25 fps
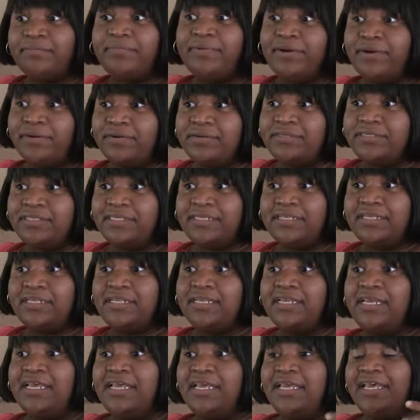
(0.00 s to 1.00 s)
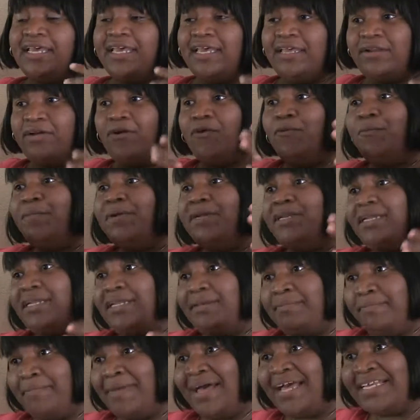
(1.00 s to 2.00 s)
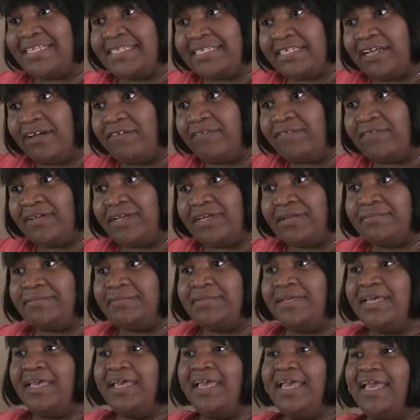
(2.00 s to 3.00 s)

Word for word: a person and opening myself up.